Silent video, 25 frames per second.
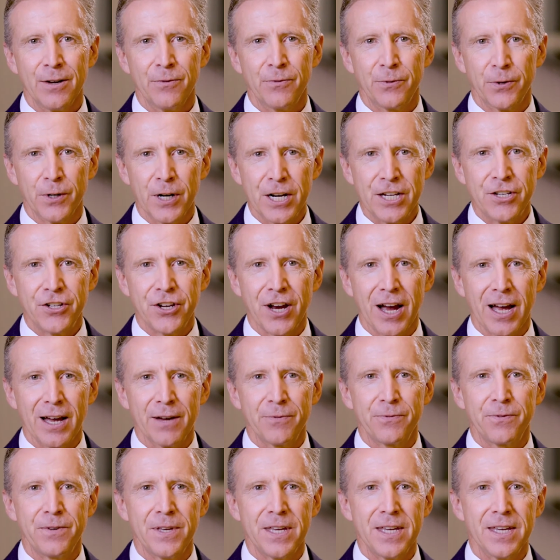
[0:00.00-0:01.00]
for each
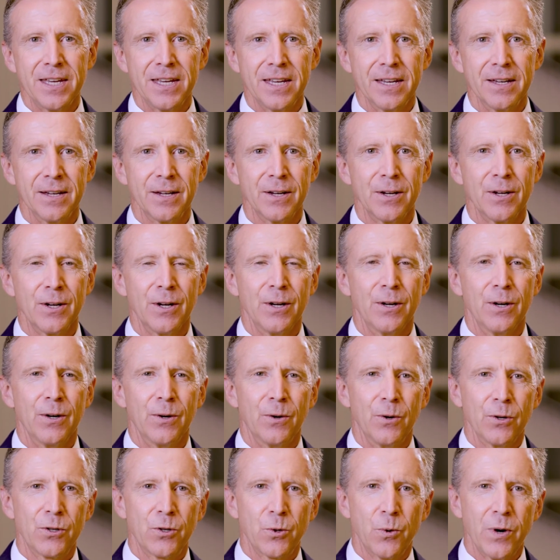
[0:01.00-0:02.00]
half year,
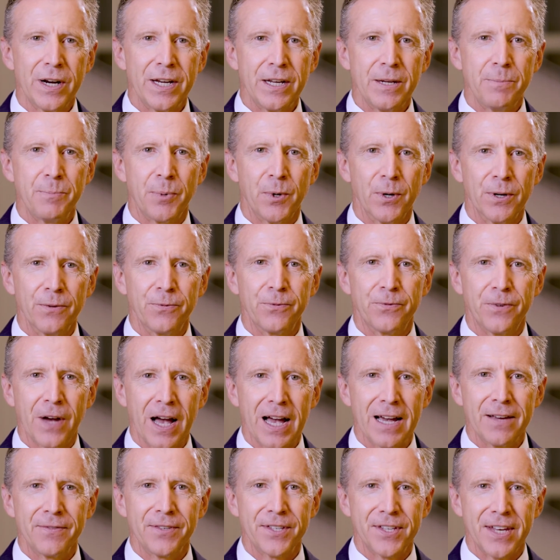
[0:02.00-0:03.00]
or
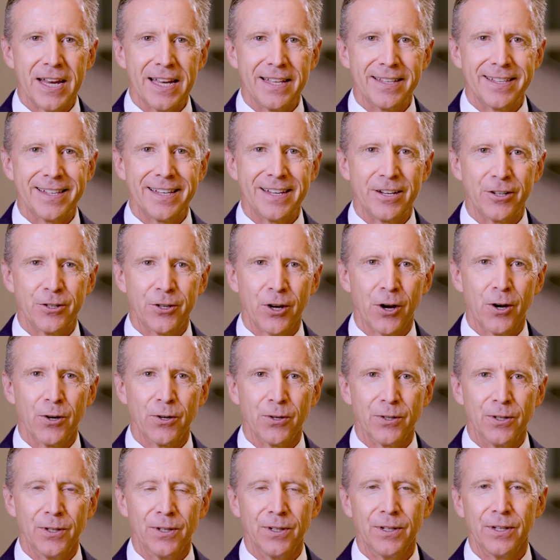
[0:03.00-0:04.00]
20.5 cents in
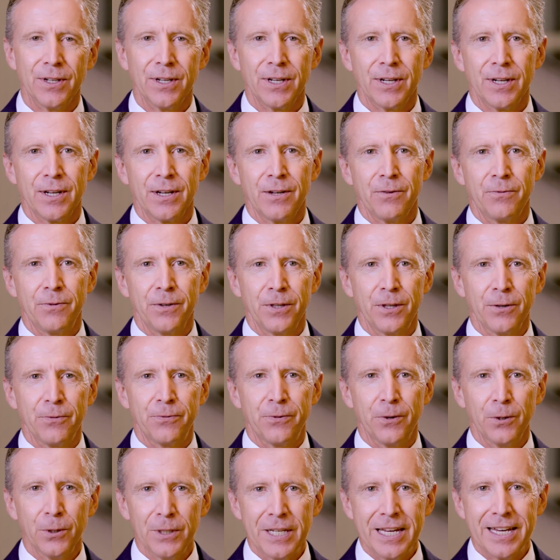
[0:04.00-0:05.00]
total for the
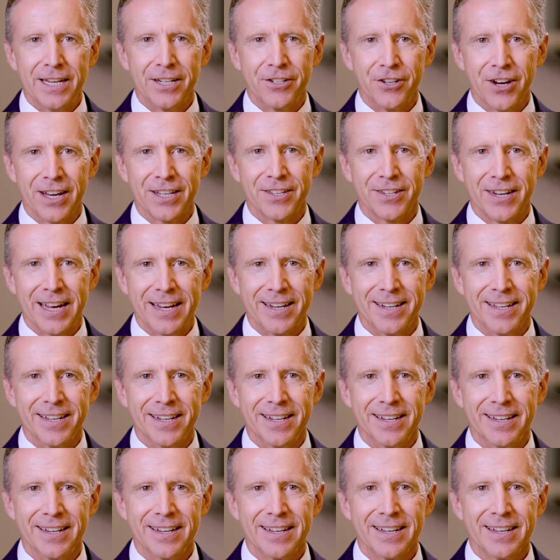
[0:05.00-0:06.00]
full year just ended.
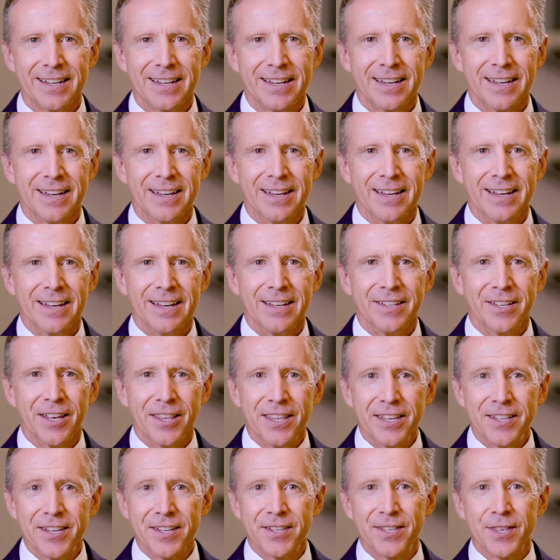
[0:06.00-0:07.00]
So
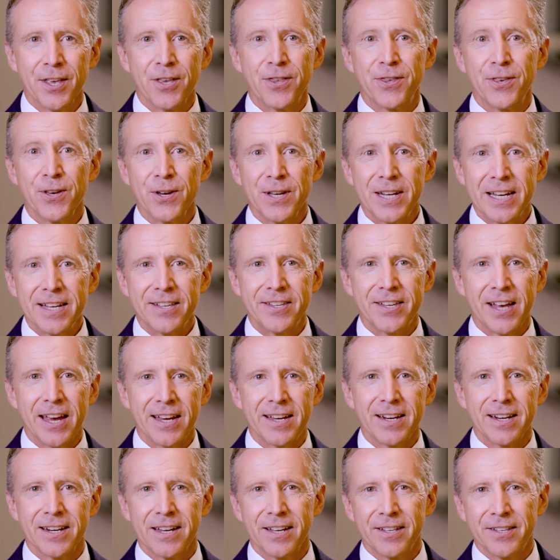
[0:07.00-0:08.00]
this is the
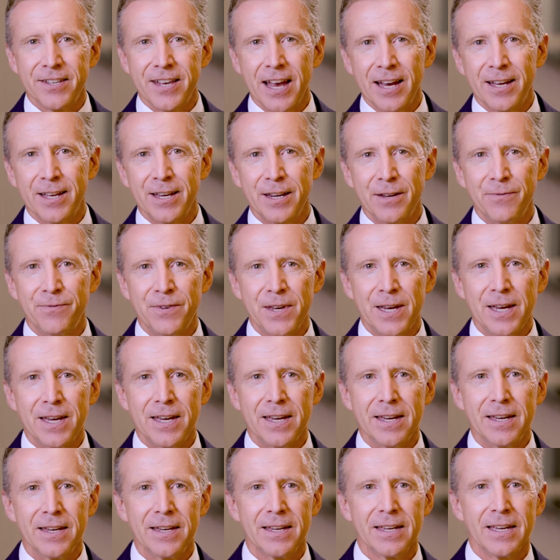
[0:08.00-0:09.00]
32nd consecutive
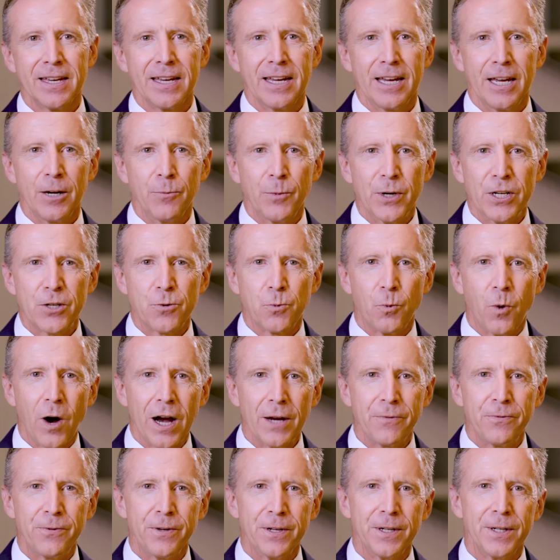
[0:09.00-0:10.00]
year in which
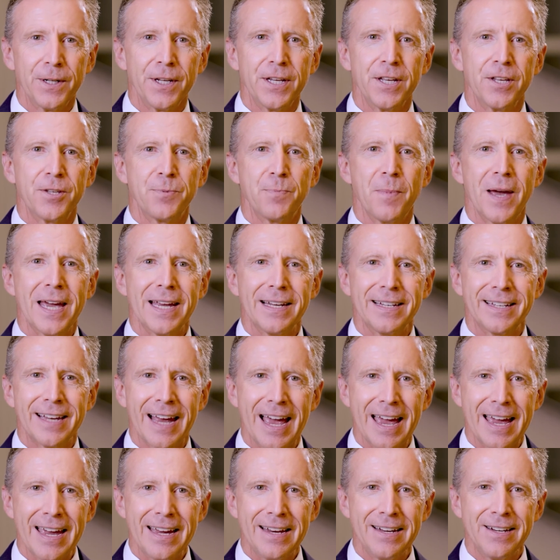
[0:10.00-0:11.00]
Whitefield has
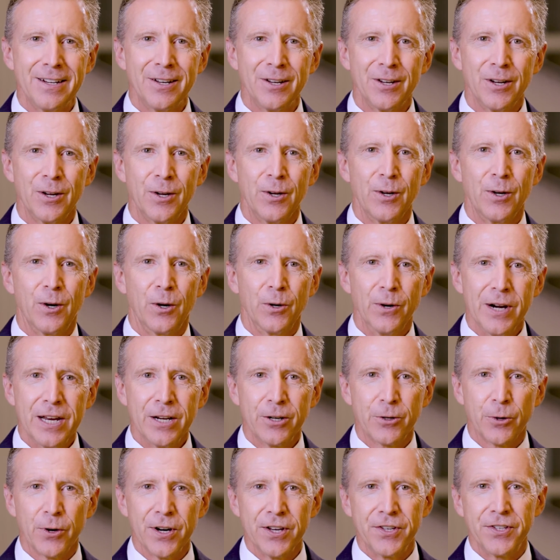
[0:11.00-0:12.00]
maintained or
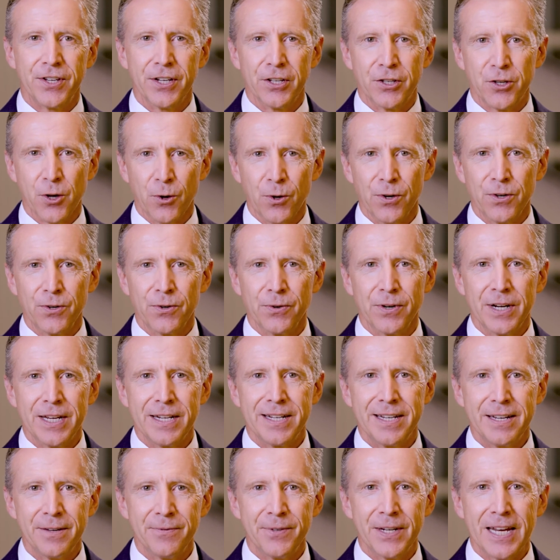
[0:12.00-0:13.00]
increased its ordinary
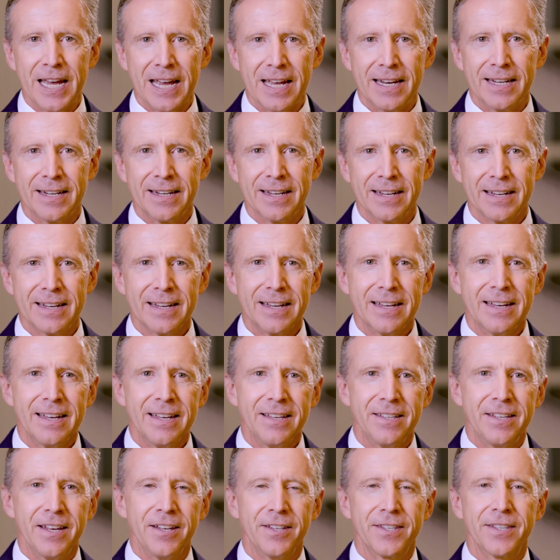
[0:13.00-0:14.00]
dividend
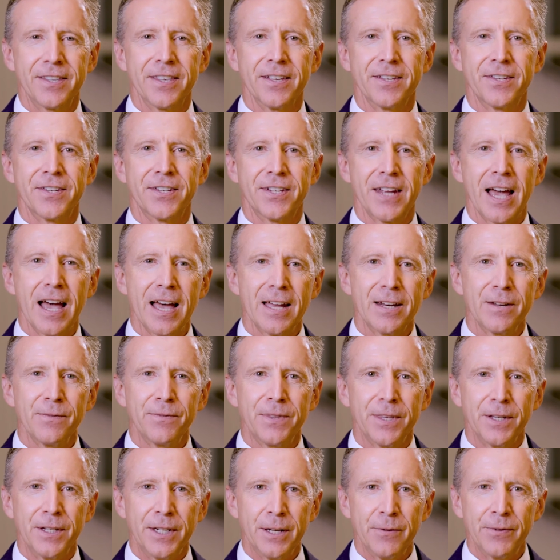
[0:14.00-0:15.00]
since the start
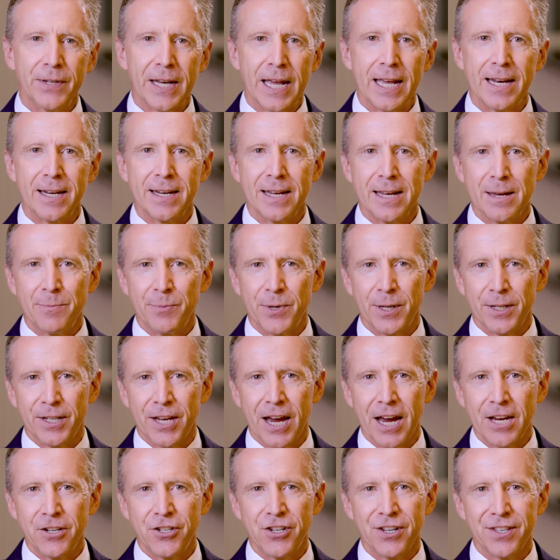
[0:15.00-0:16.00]
of the dividend
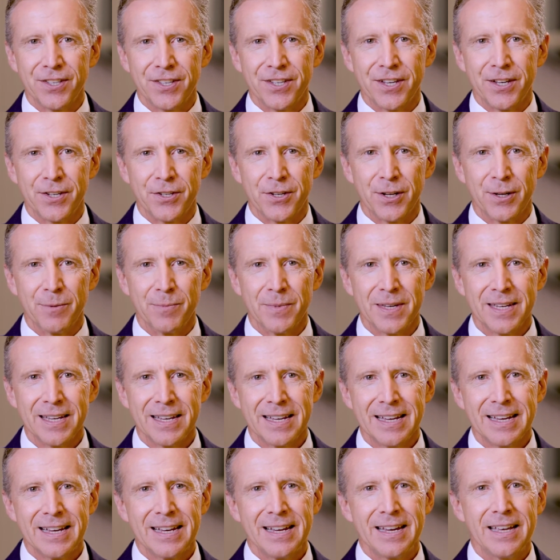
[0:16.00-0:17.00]
imputation system
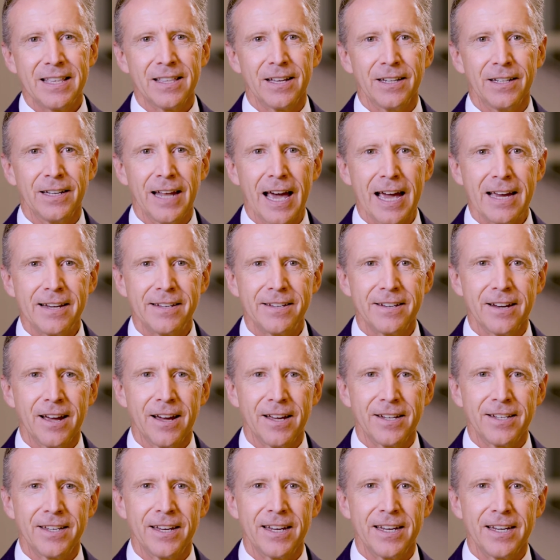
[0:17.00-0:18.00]
in the late
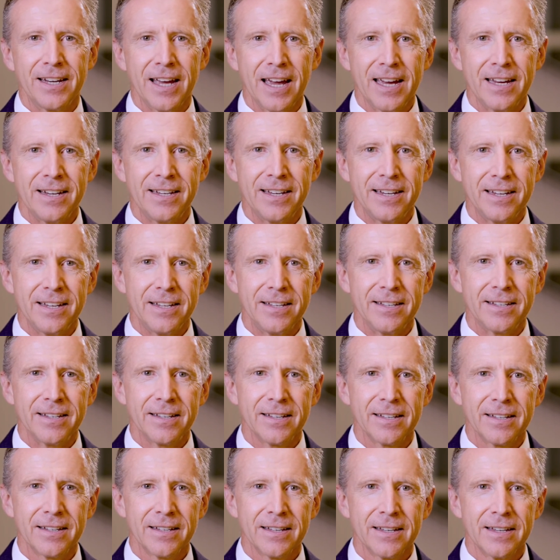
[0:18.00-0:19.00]
1980s.
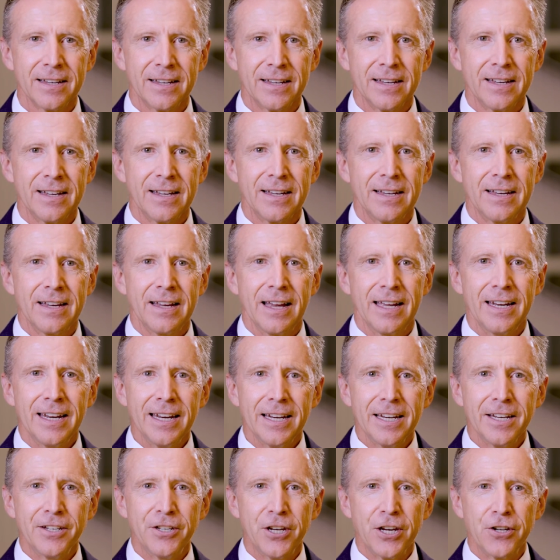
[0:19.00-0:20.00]
And
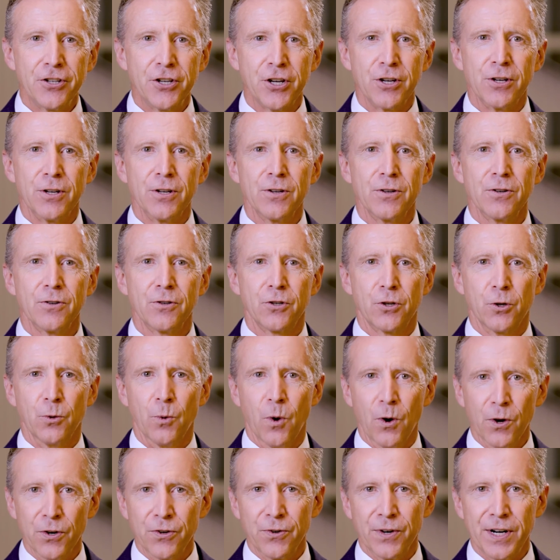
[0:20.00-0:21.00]
in addition to
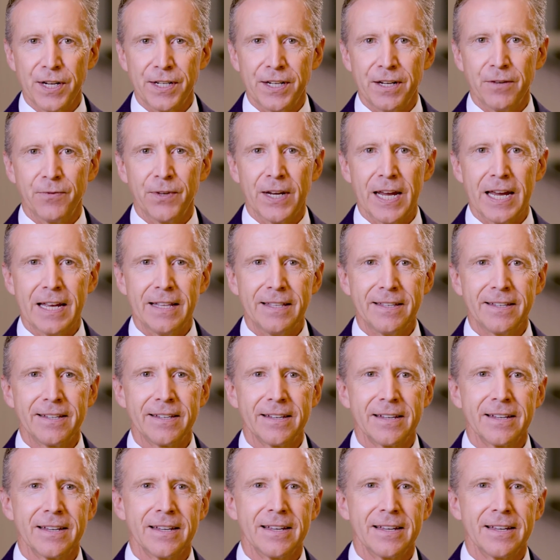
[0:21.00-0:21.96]
ordinary dividends,